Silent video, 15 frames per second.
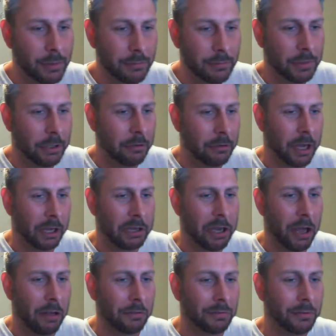You're in a
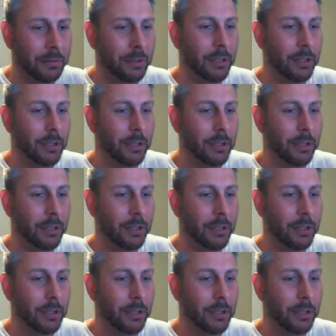cult.